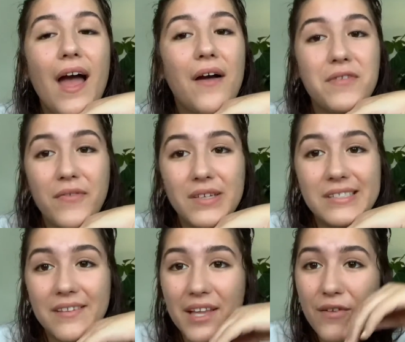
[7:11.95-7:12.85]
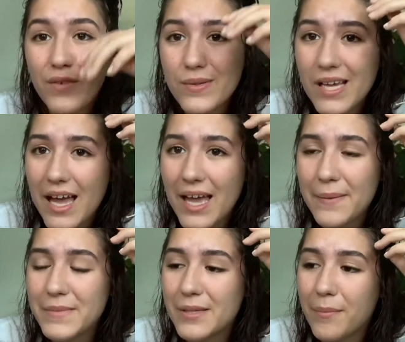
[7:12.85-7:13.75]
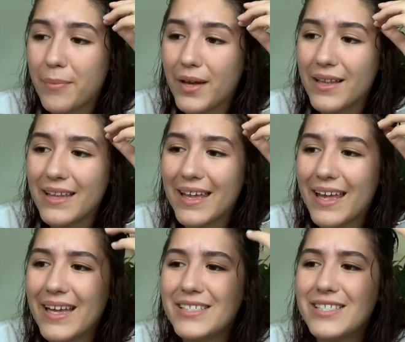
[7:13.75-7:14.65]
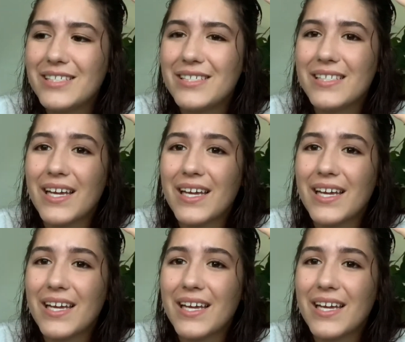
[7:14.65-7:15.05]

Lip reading: I've definitely done that a few times, but like it's just